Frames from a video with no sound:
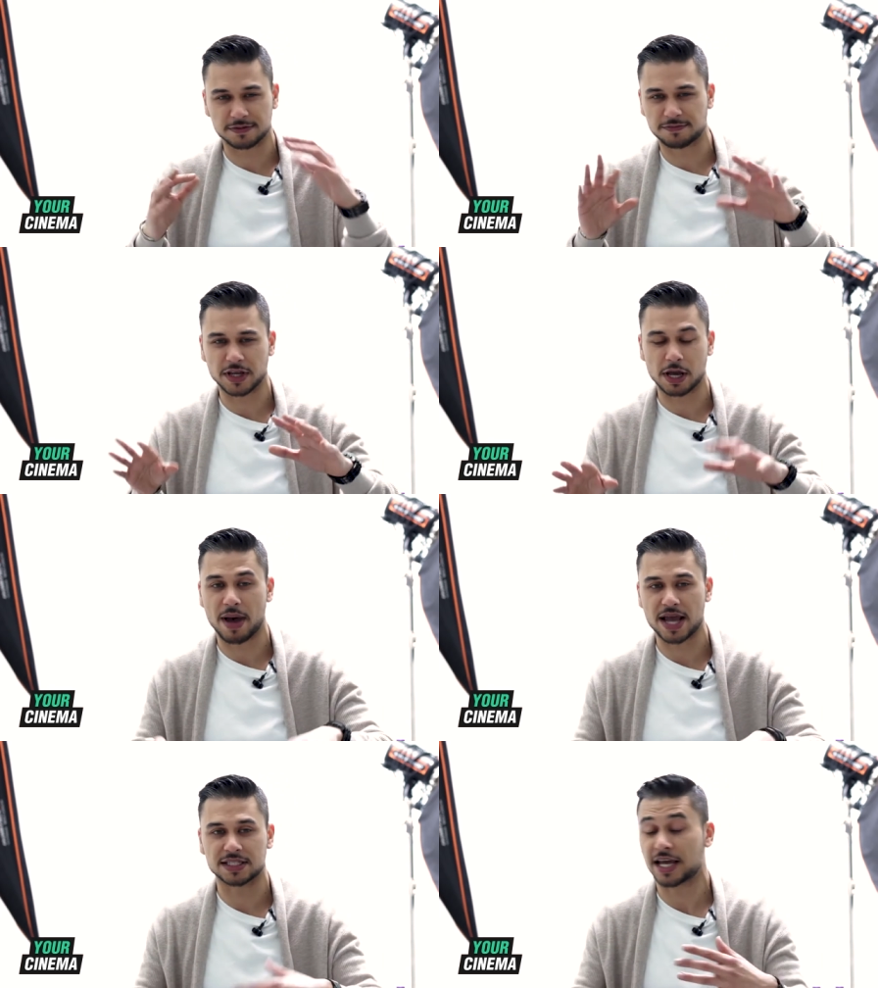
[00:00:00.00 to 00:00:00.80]
he's
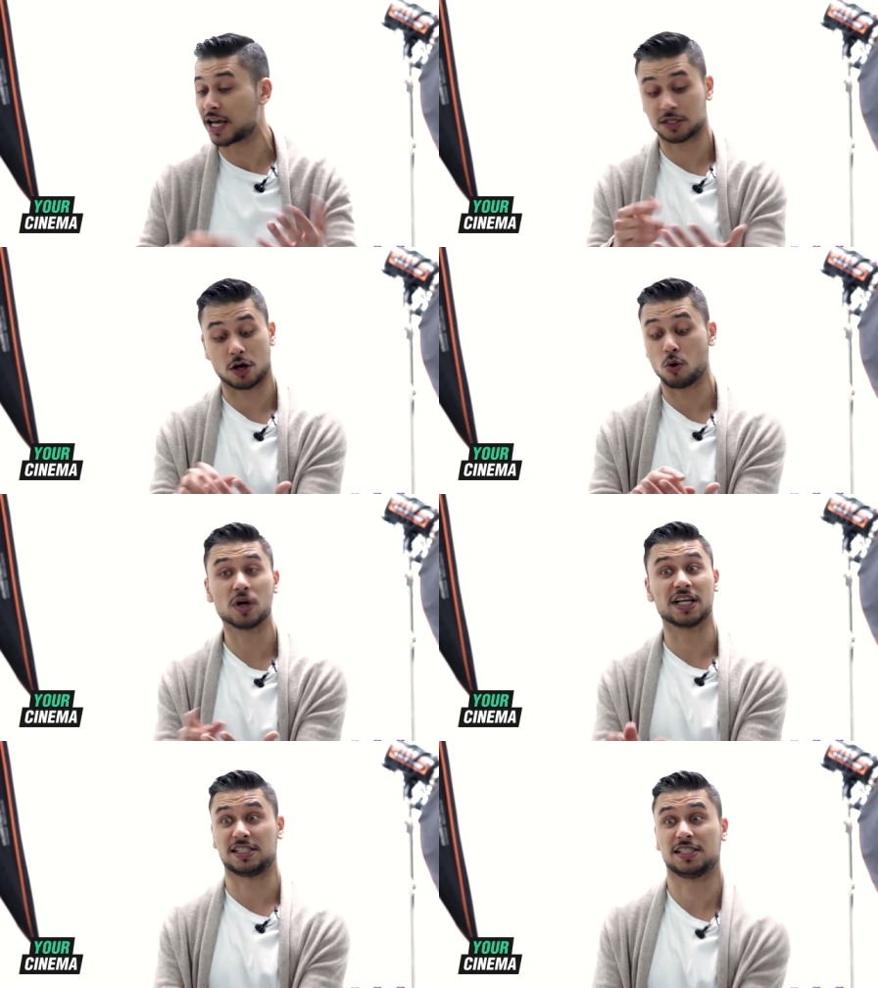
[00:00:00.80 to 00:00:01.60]
about his hair. So
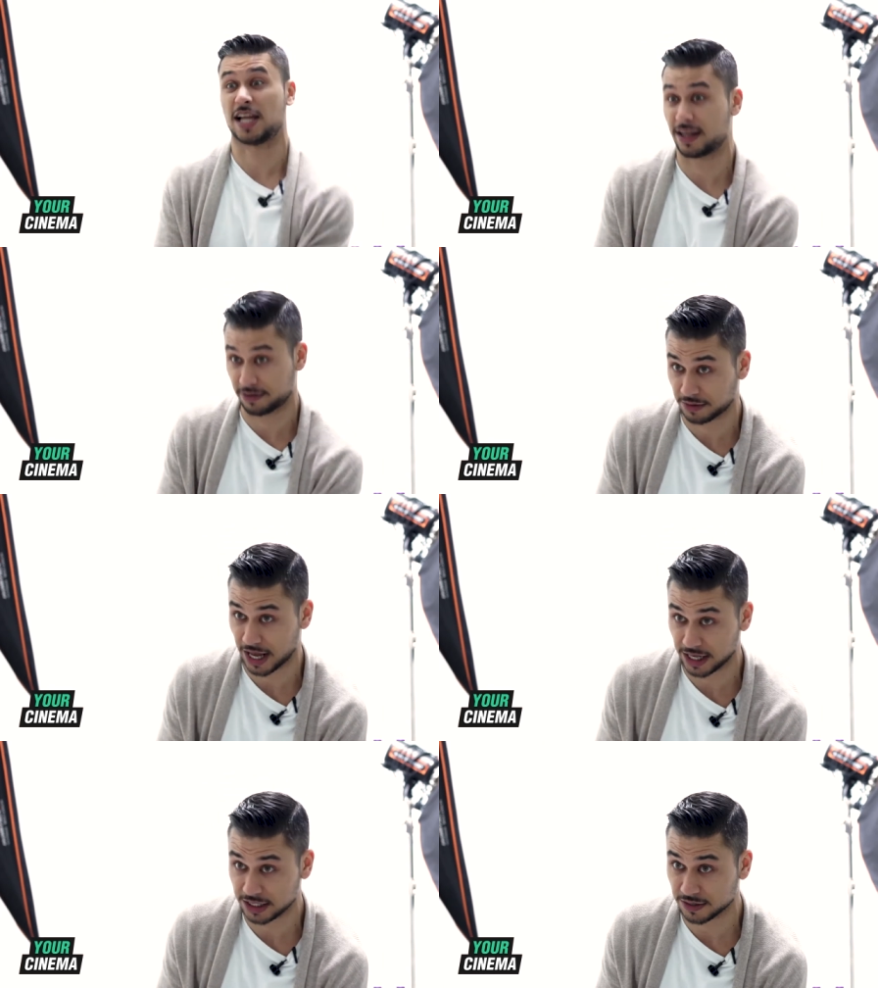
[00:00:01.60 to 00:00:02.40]
all this is like,
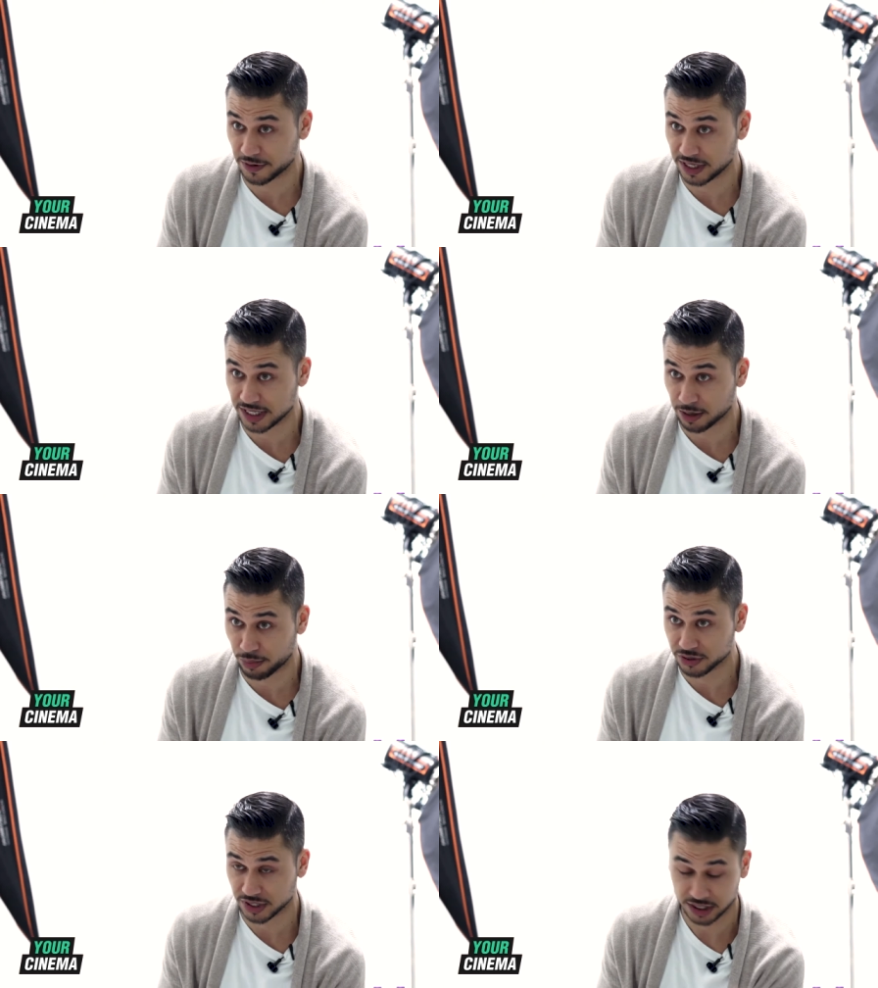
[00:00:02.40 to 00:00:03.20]
like this is 30 second
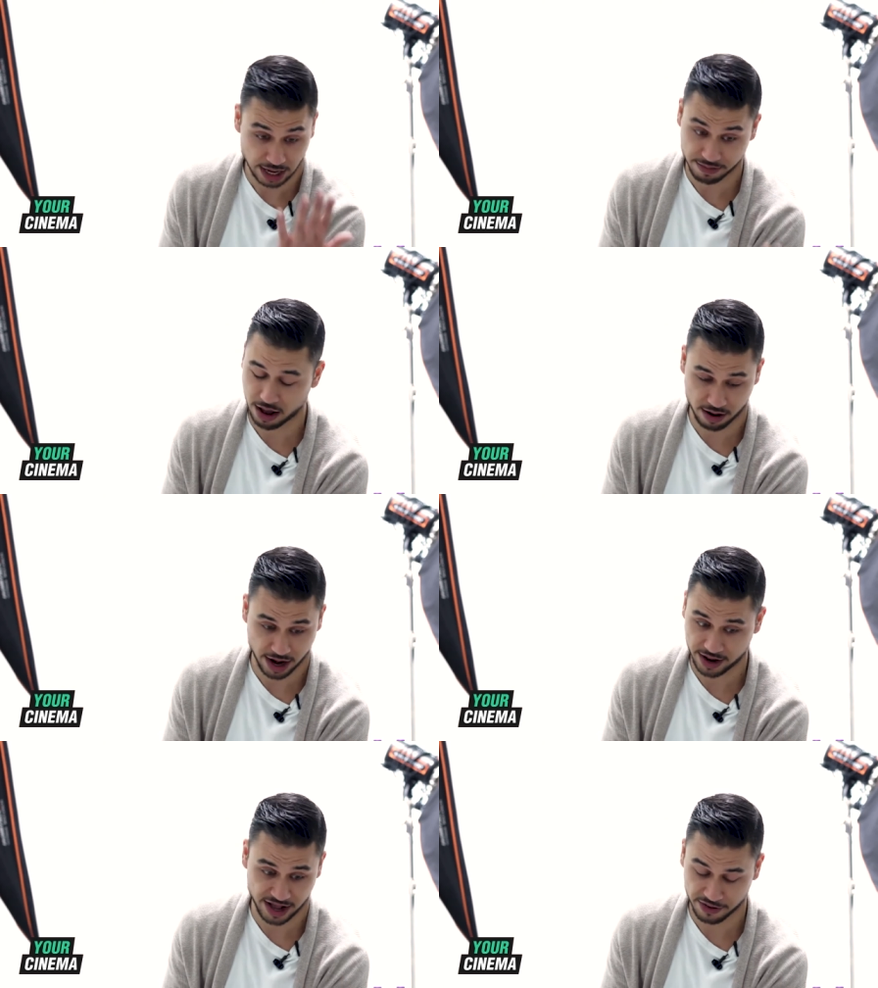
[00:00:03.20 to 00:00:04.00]
process. Like I'm like,
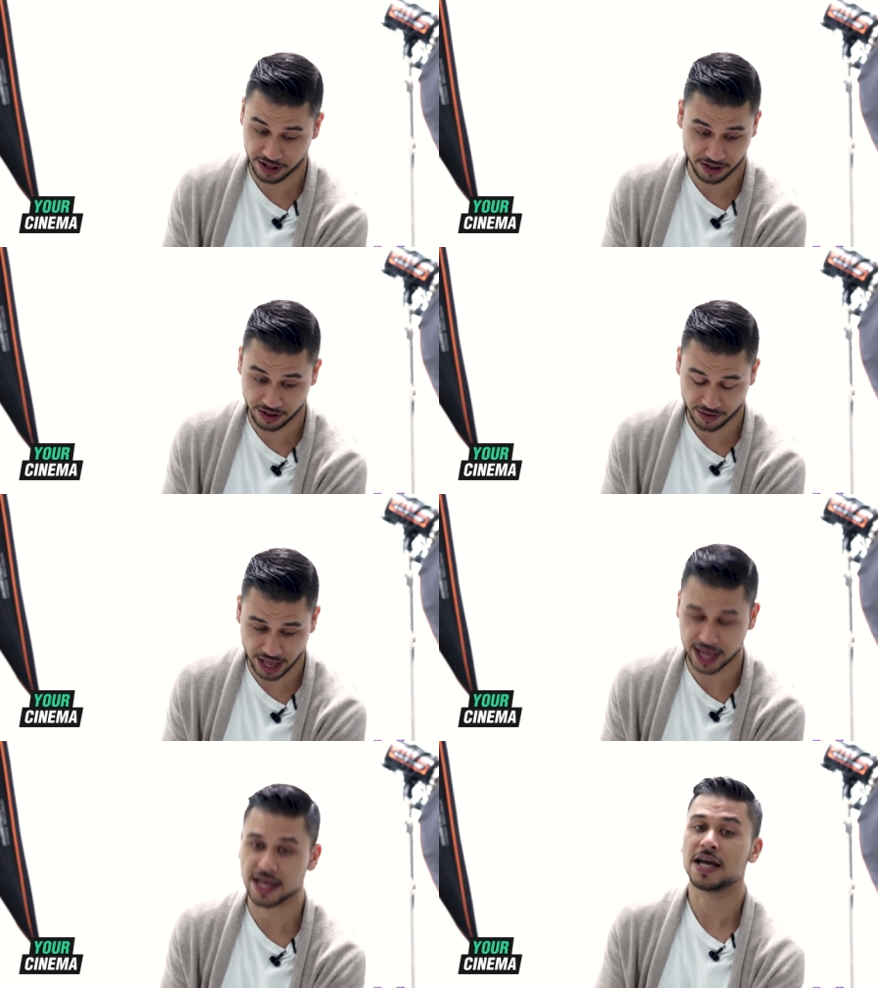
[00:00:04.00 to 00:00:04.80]
okay, okay, okay, okay,
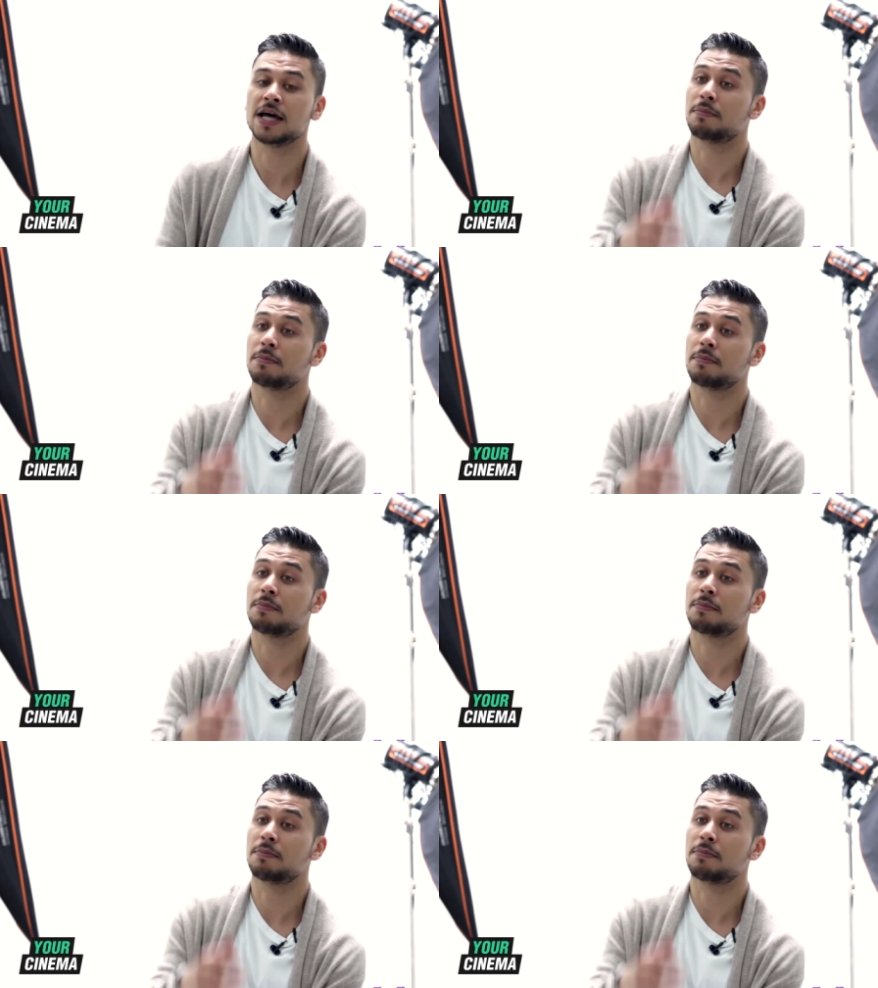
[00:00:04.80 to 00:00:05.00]
okay.